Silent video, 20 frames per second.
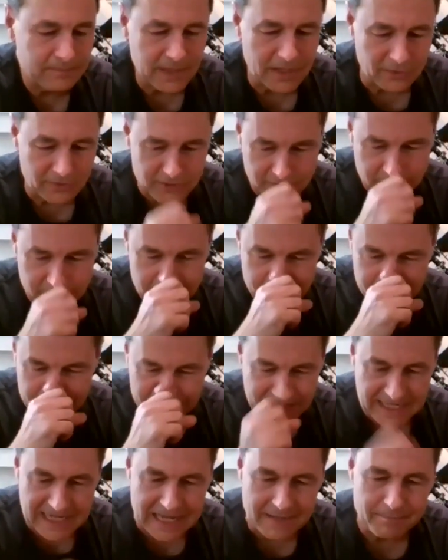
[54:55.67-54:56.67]
you know, you could
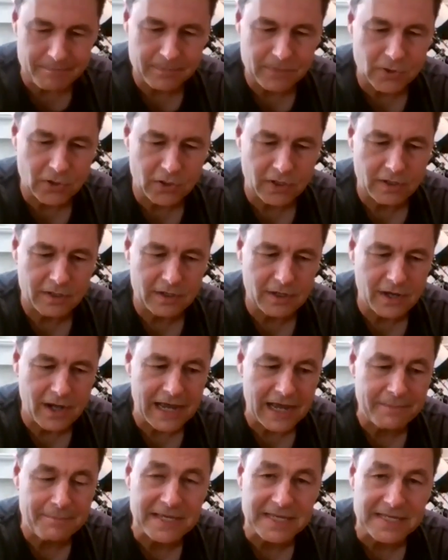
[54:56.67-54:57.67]
keep your
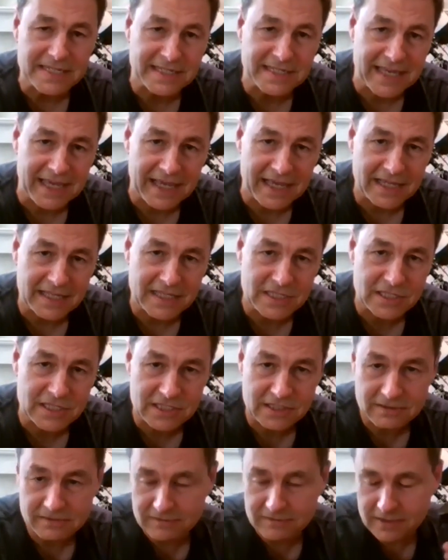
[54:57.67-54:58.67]
eyepiece
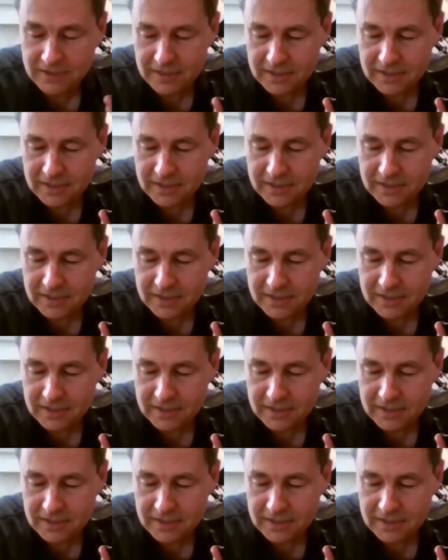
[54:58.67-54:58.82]
case